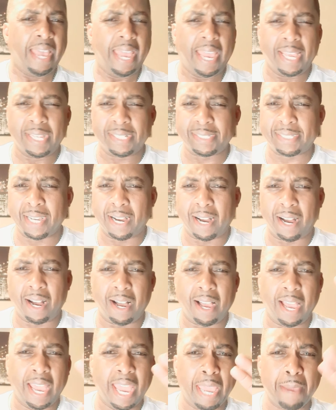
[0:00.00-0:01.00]
And
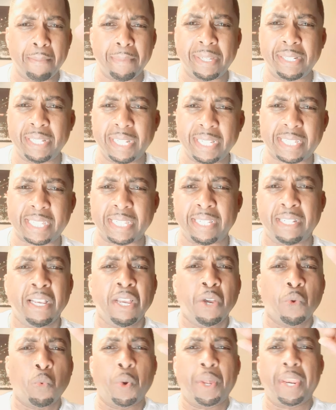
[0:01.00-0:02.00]
uh, Haman, listen,
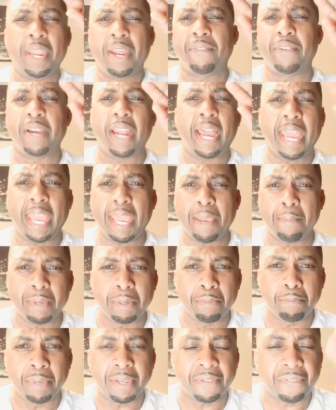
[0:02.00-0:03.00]
whatever
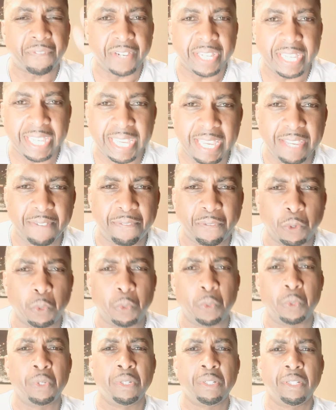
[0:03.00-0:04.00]
Haman meant for
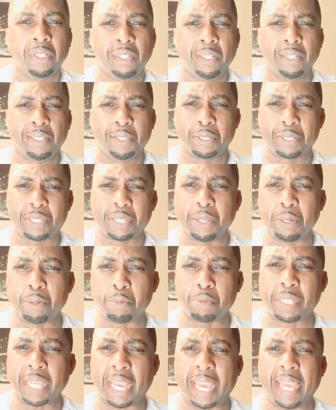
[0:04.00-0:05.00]
evil, you see what
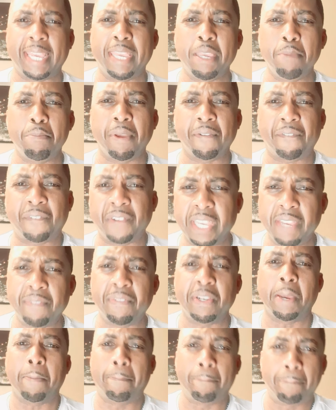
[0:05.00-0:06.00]
I'm saying? He meant for
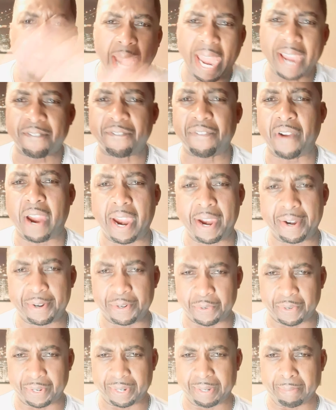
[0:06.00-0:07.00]
evil, it backfired
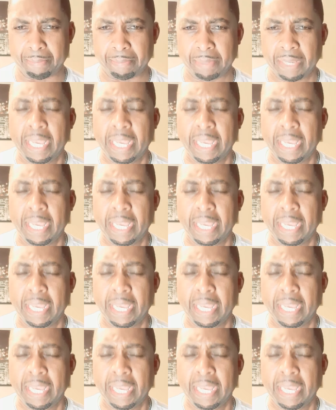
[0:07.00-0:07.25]
on him.